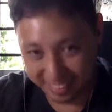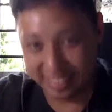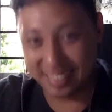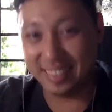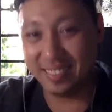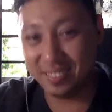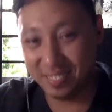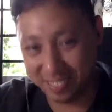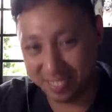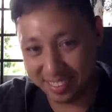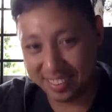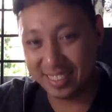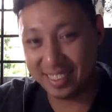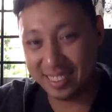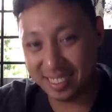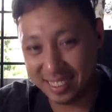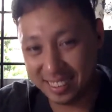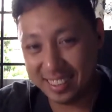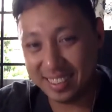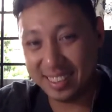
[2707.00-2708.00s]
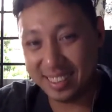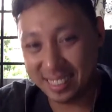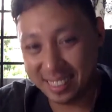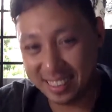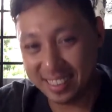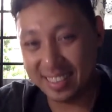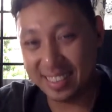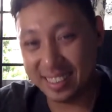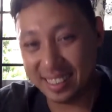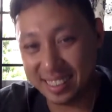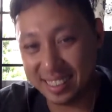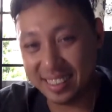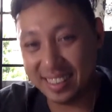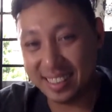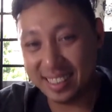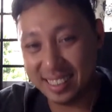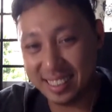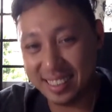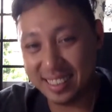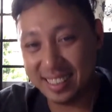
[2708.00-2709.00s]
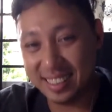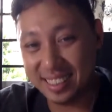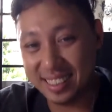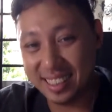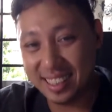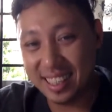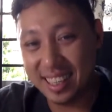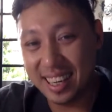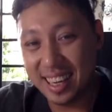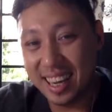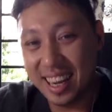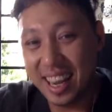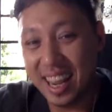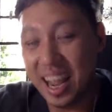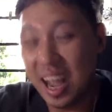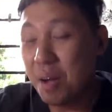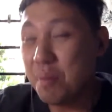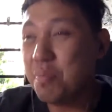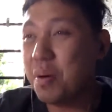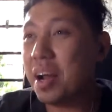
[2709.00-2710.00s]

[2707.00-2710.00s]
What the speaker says: bite on it. It's a good deal. All